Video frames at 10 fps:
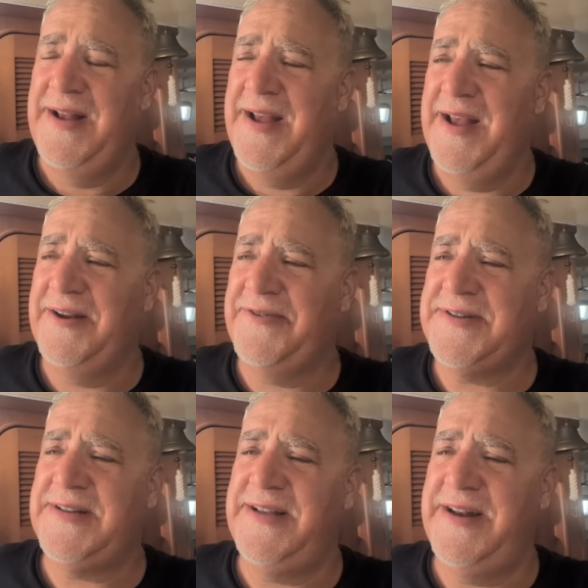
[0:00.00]
And
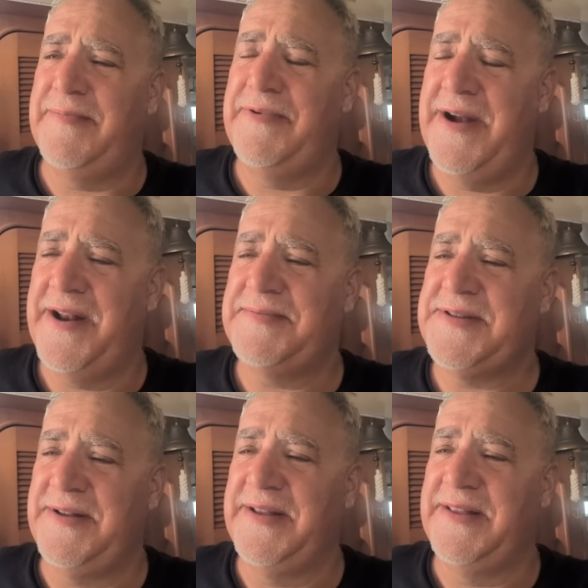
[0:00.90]
Chrysalida brought up
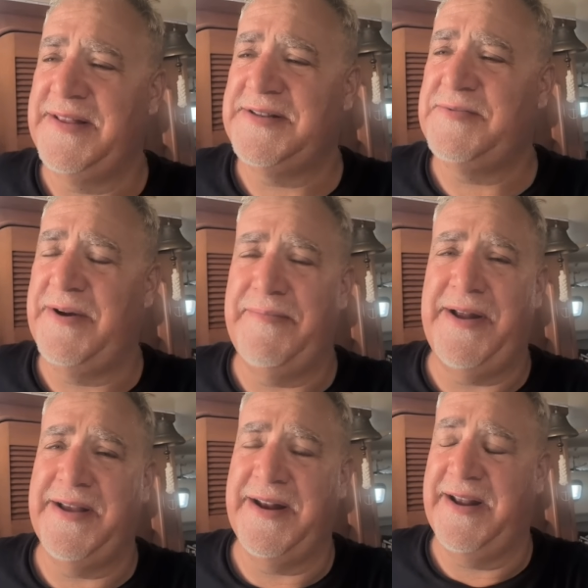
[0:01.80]
something that this is where I'm
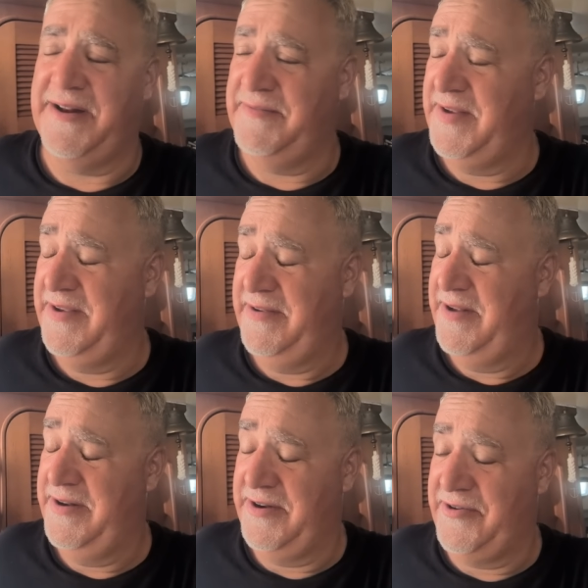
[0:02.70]
probably going to
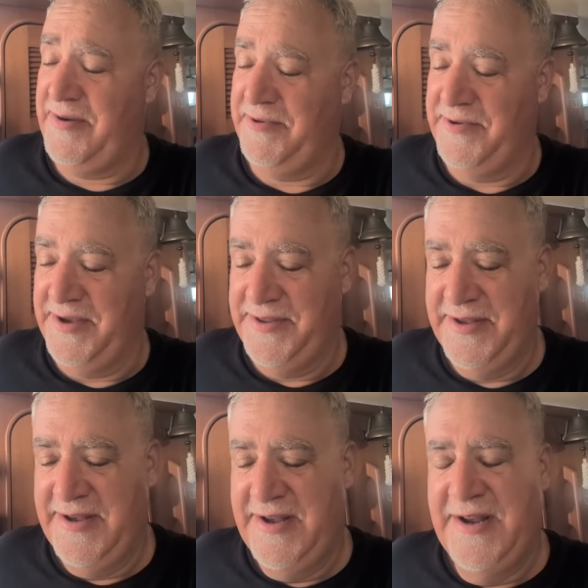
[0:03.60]
get into trouble with.
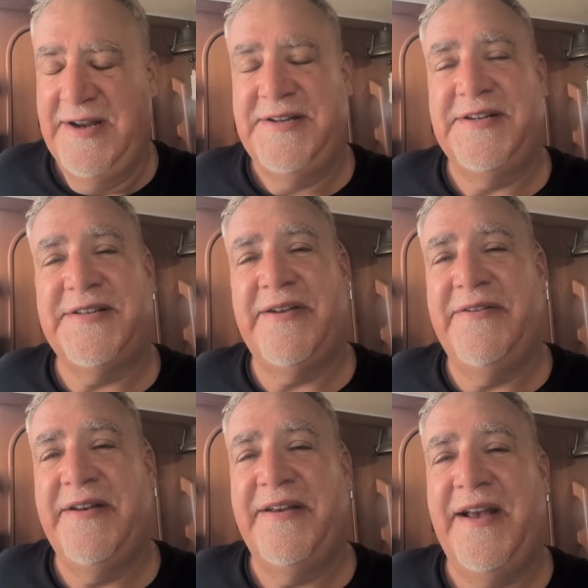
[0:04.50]
She said,
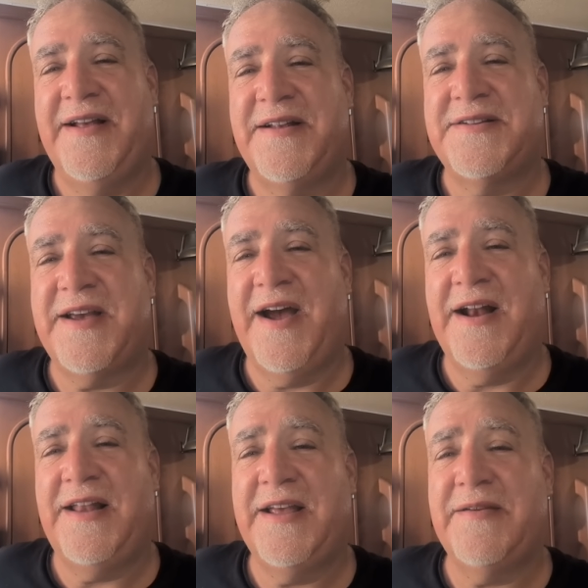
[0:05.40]
yeah, it's
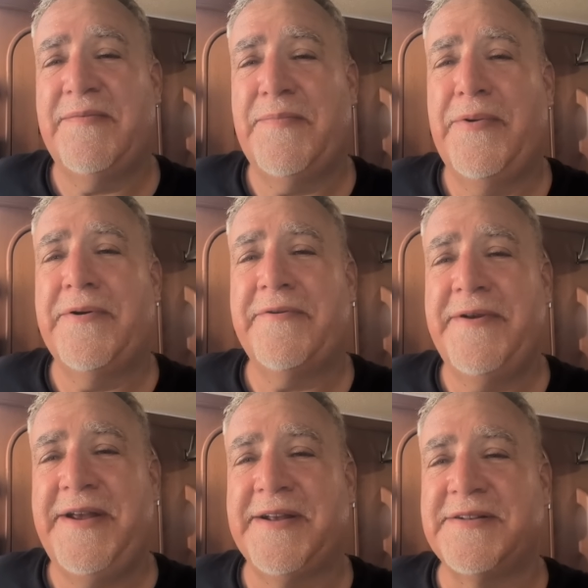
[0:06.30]
kind of like Puerto
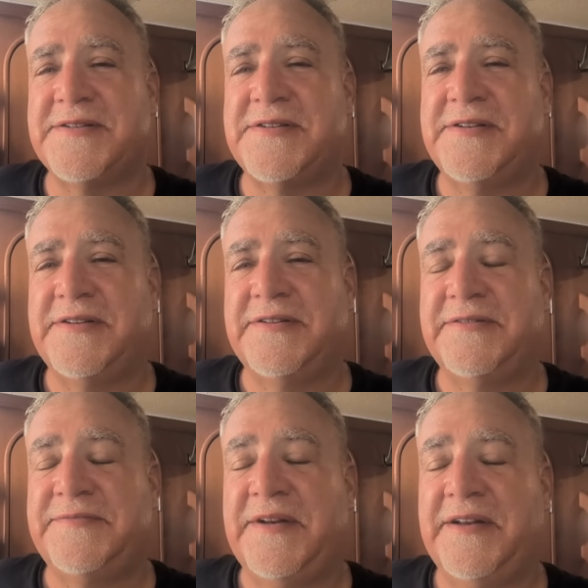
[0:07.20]
Ricans.
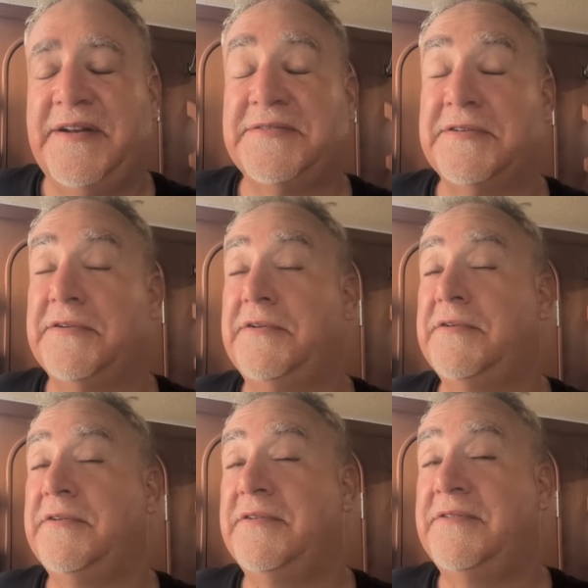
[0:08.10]
And I was like,
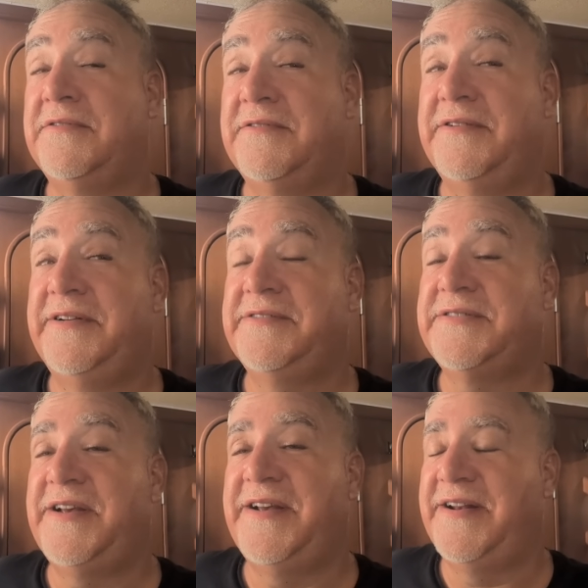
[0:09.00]
uh-oh, what are you
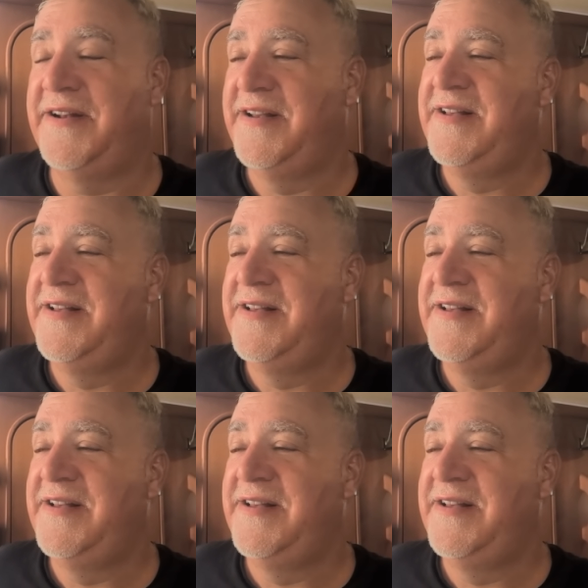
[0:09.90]
saying?